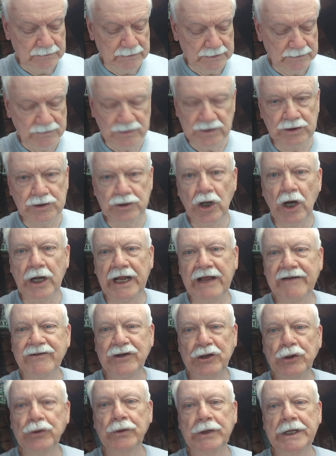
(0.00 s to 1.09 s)
not
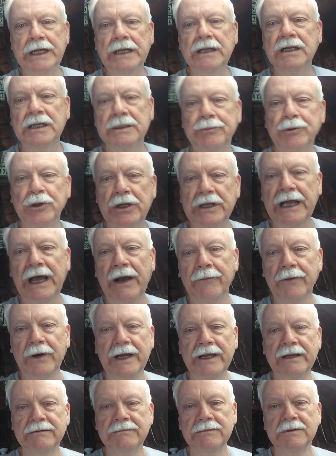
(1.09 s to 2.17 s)
heavy duty, let's put it that way.
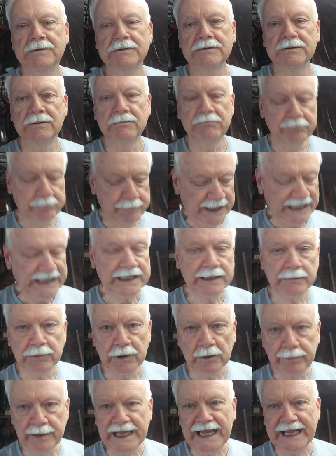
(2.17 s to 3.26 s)

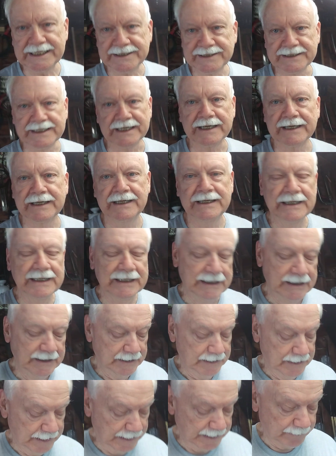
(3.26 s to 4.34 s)
Bendable plastic.
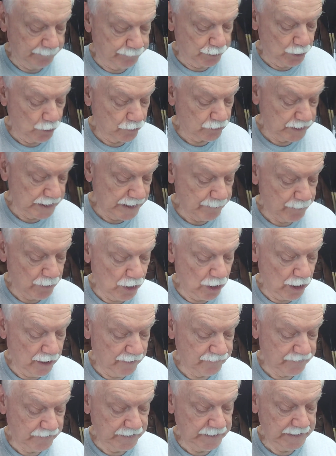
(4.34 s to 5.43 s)
And it broke them
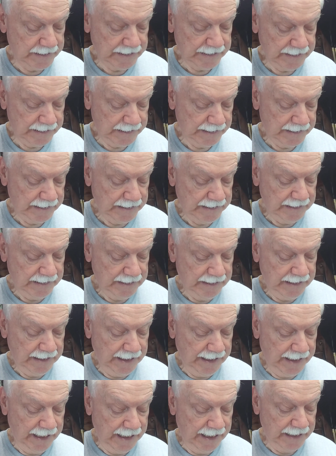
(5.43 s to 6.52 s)
off.
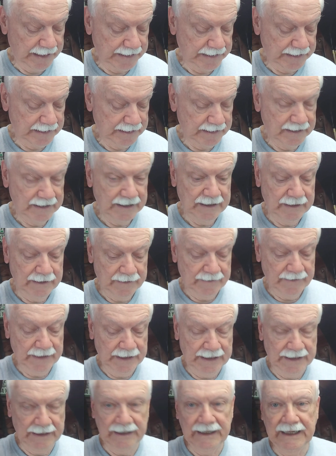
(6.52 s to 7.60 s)
And
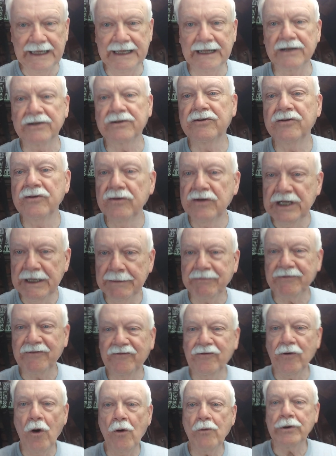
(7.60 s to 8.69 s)
it tipped
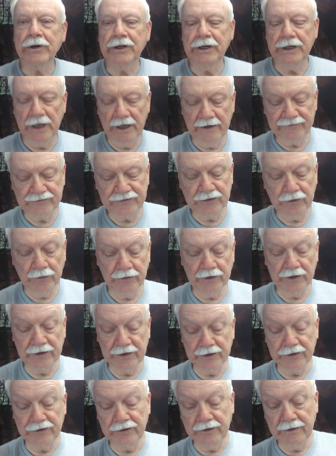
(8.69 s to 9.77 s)
forward enough so that
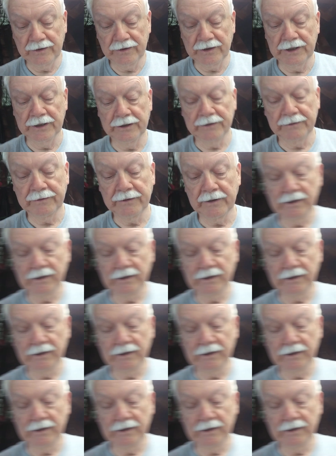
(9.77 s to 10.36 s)
the